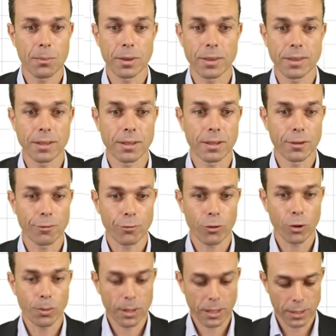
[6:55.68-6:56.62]
But the
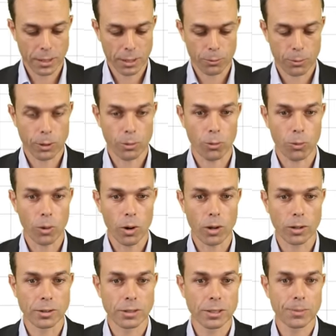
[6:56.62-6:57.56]
formula that we
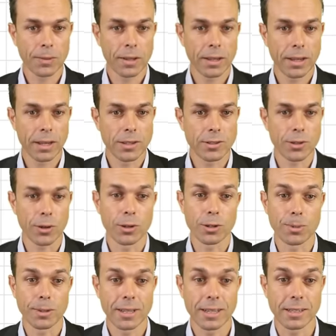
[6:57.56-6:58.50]
want is
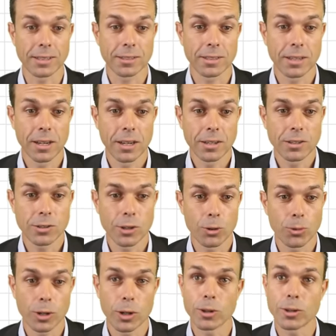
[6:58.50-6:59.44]
going to be this.
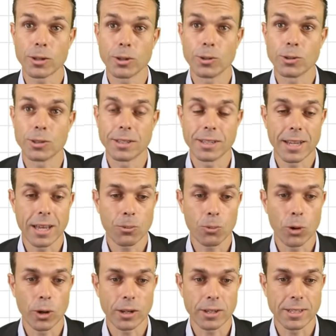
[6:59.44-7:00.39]
So we're going to use
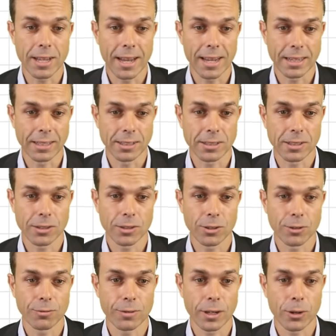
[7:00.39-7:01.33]
network days
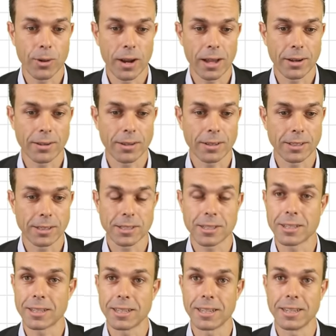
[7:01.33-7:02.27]
to figure out
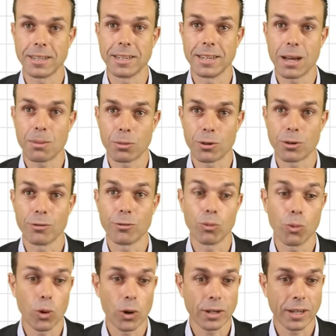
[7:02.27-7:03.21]
just the number
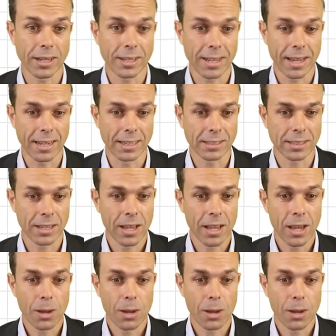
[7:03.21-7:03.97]
of working days